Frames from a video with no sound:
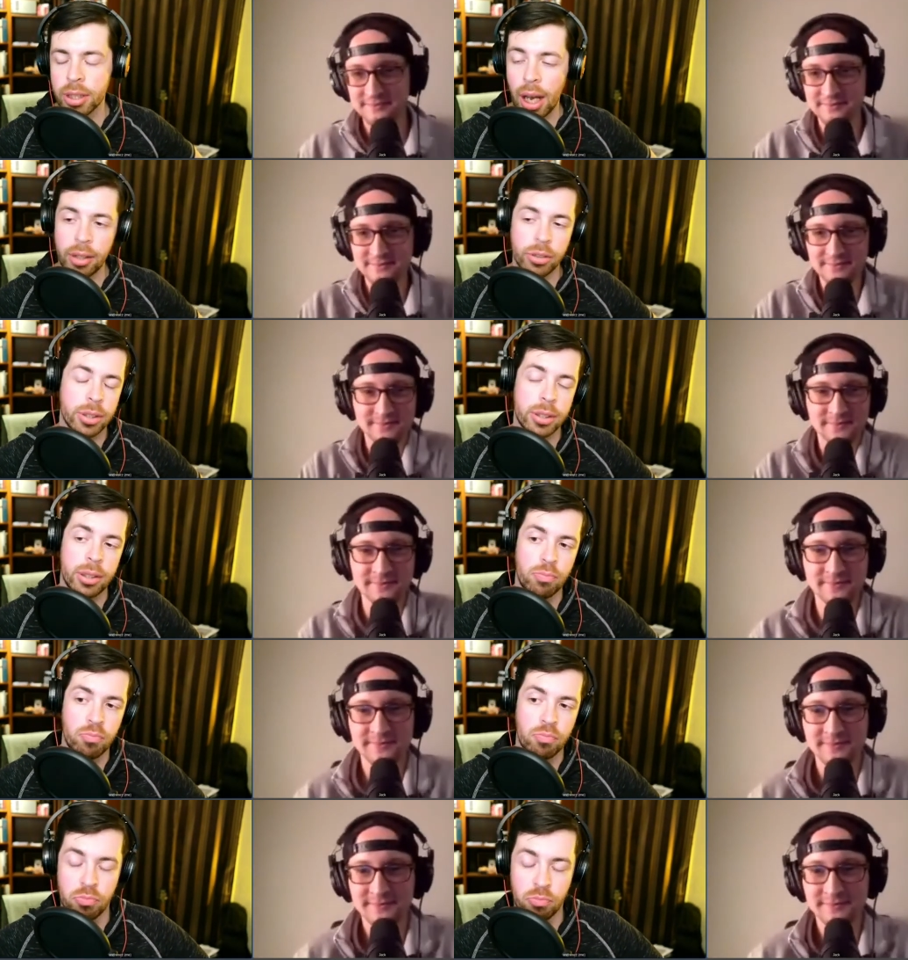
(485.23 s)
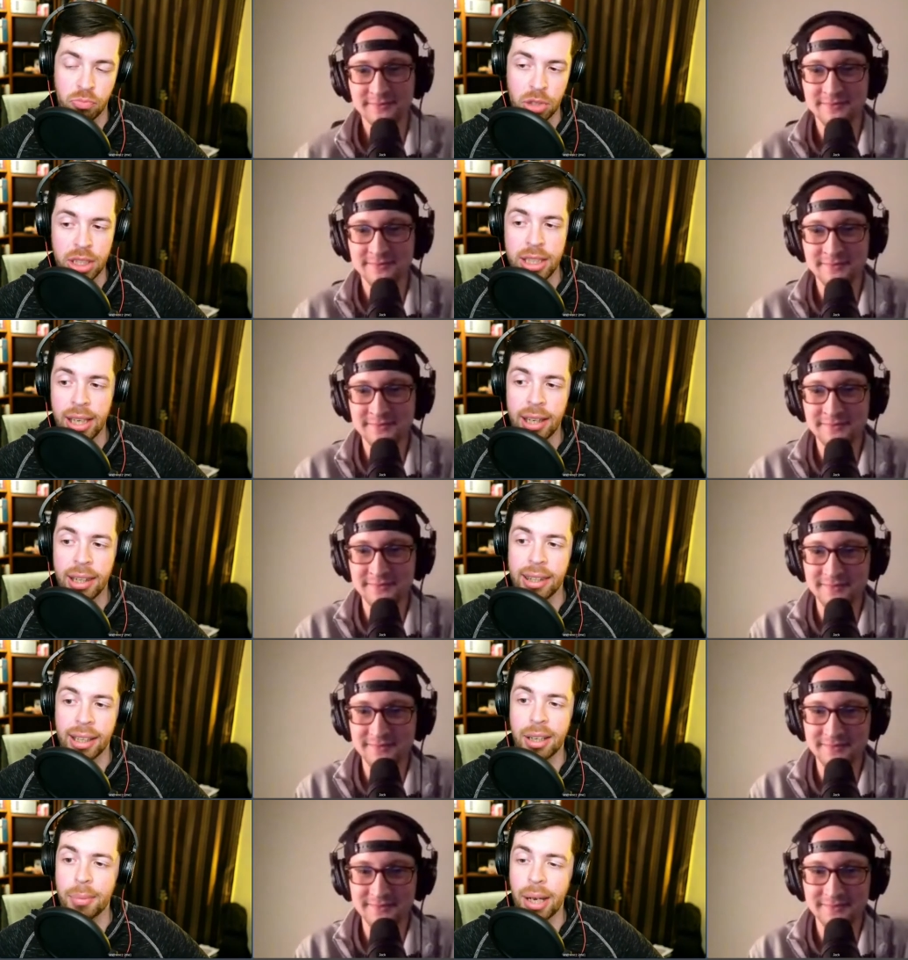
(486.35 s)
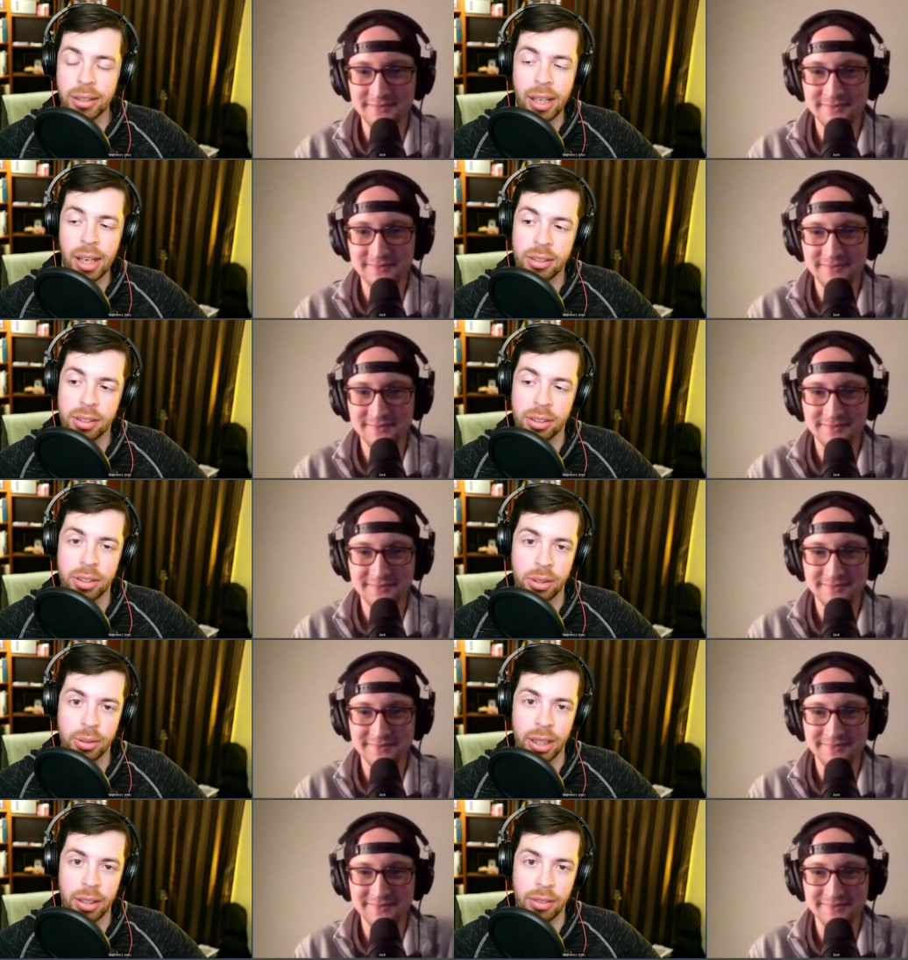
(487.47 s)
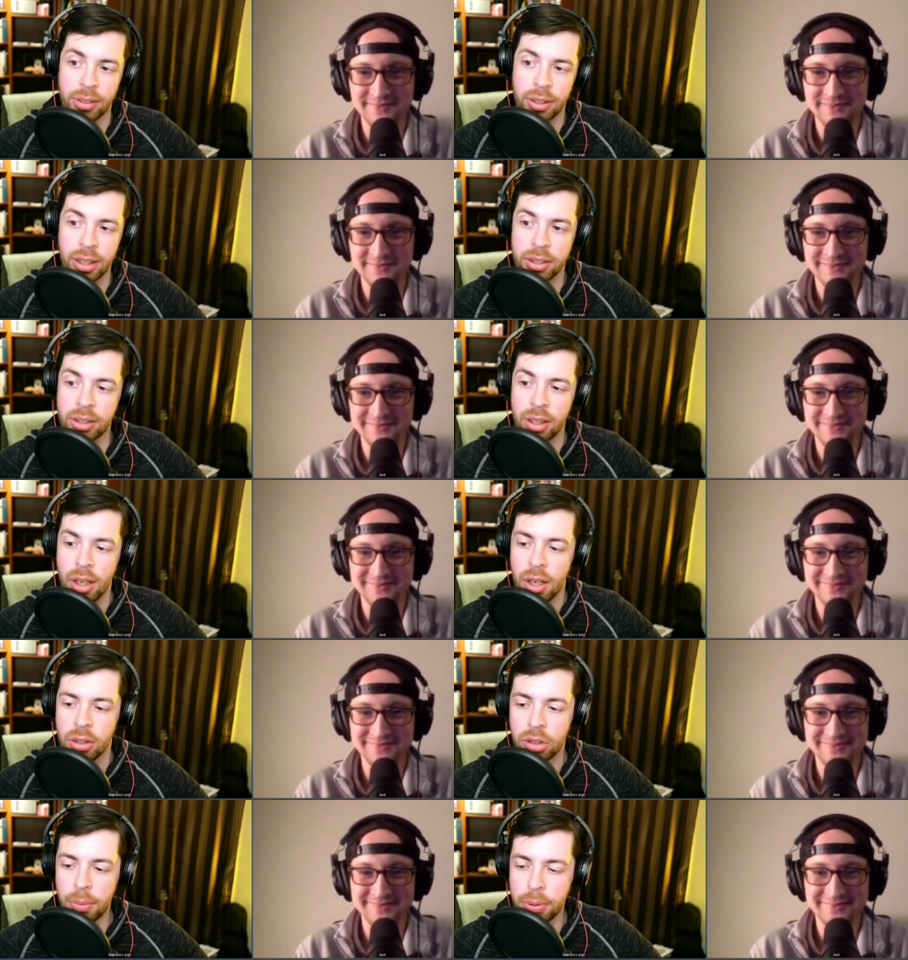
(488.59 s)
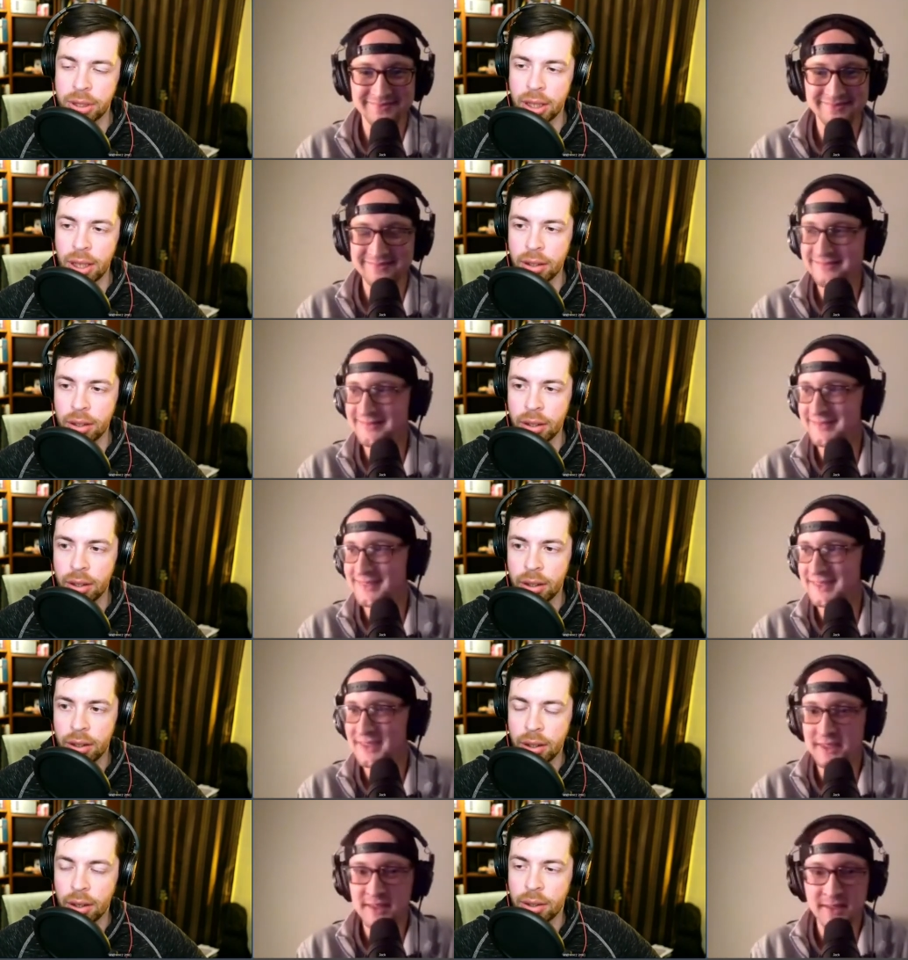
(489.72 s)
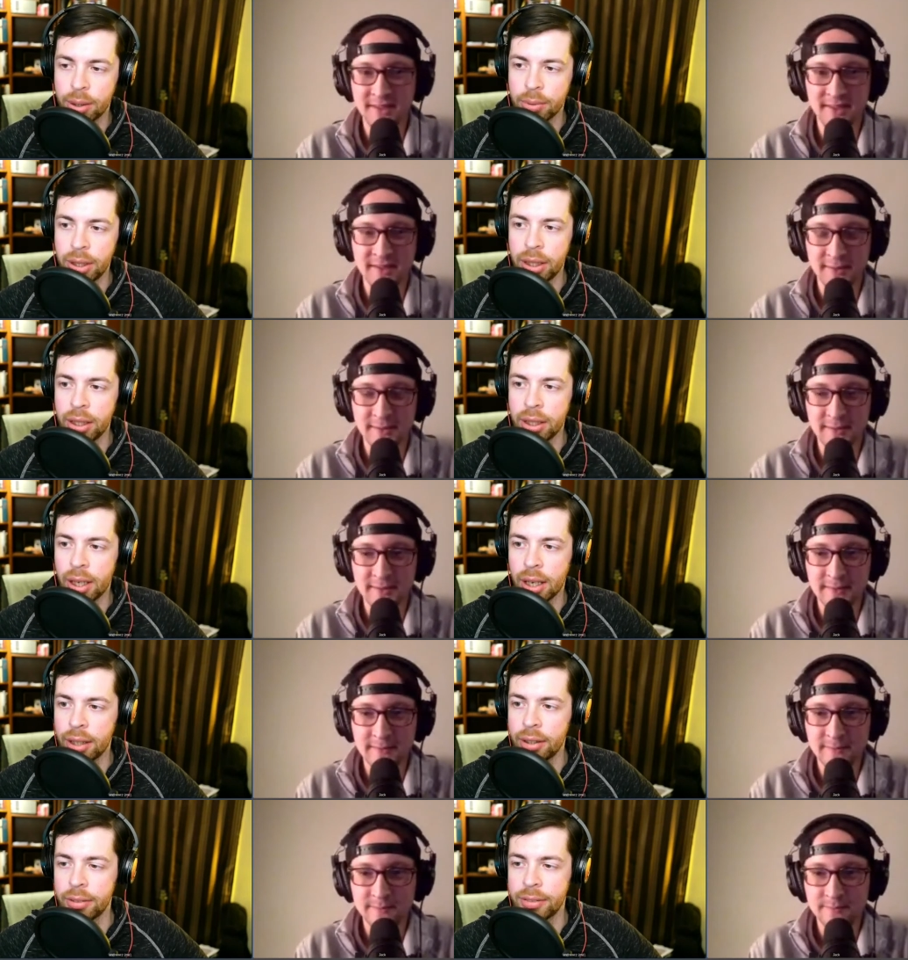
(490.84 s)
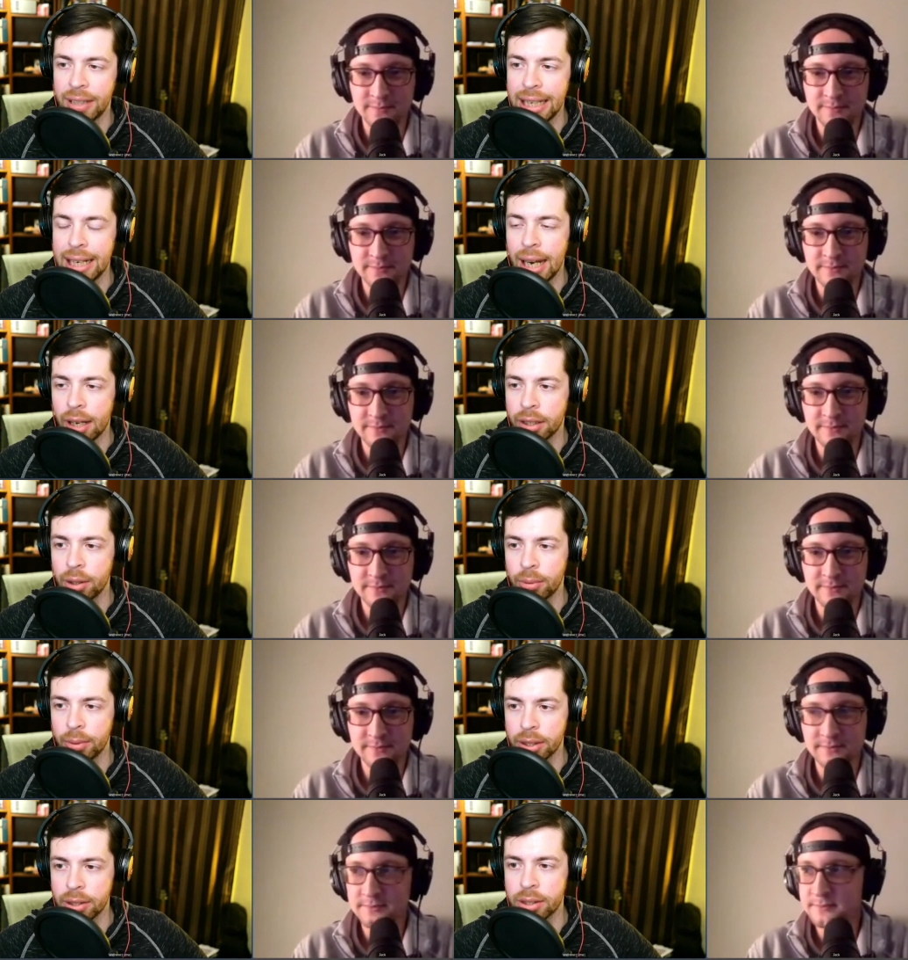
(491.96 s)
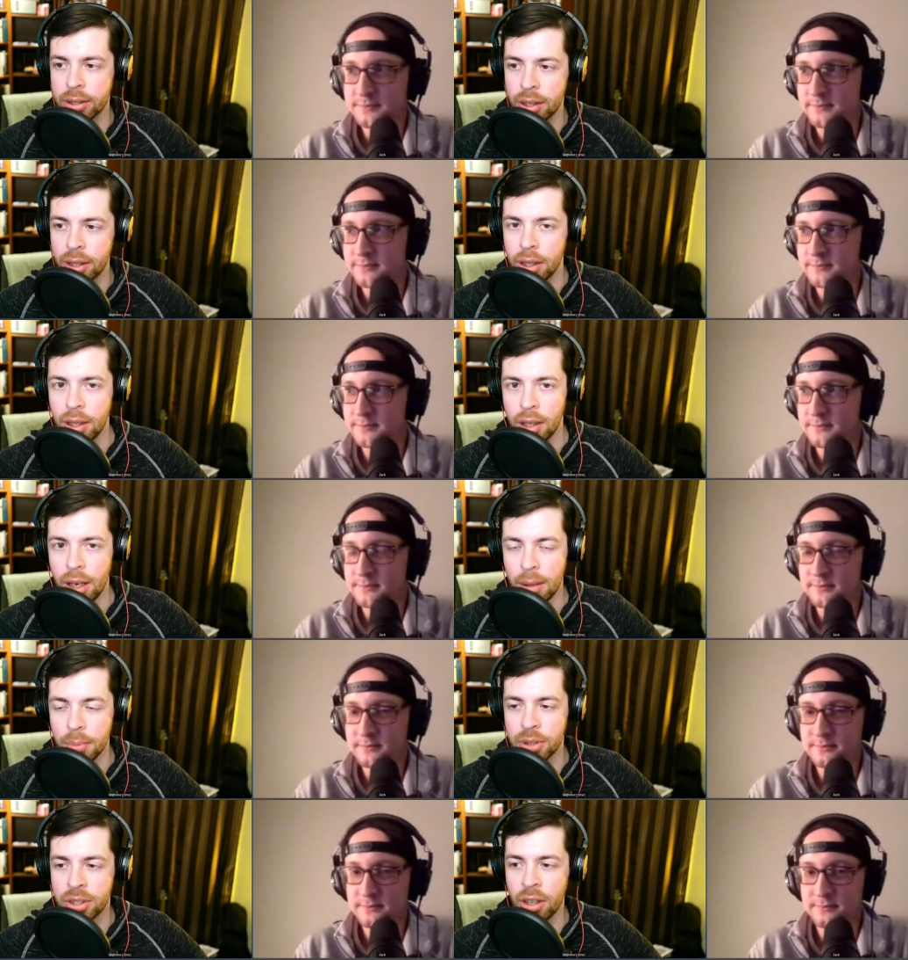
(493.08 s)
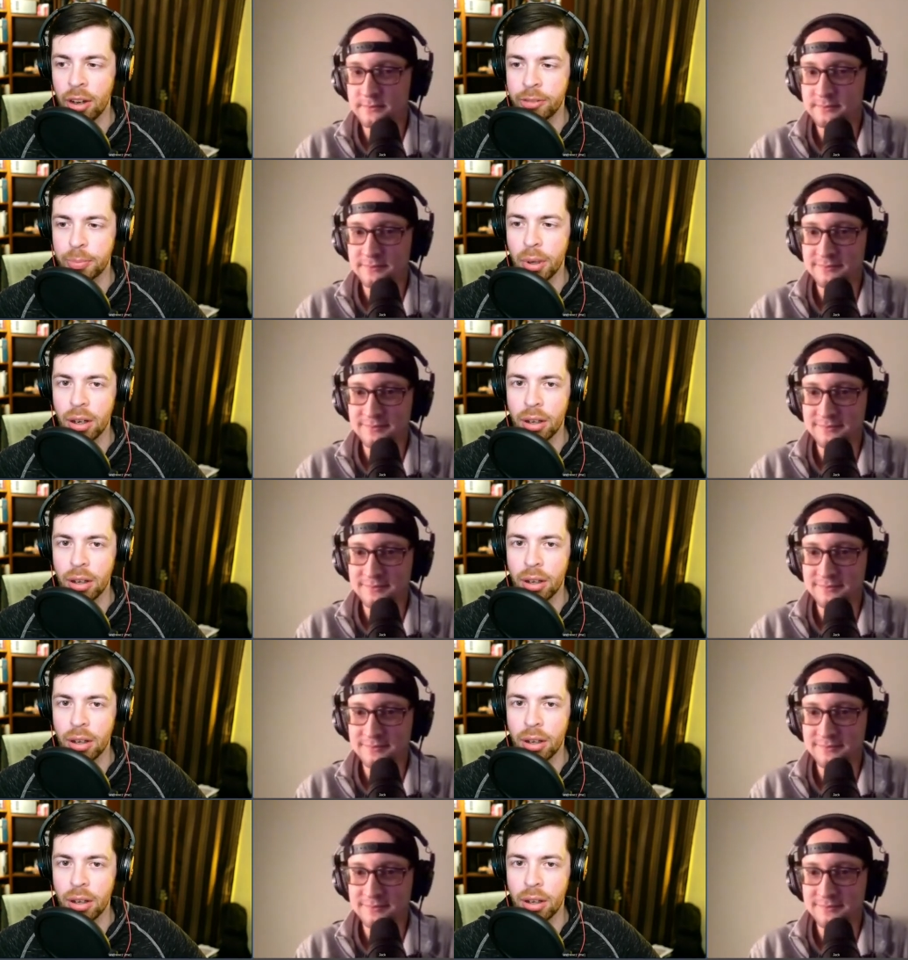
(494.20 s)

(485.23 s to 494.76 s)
Speaker 1: I just didn't think about that till too late for this, so I put together you know three kind of innocuous um, softball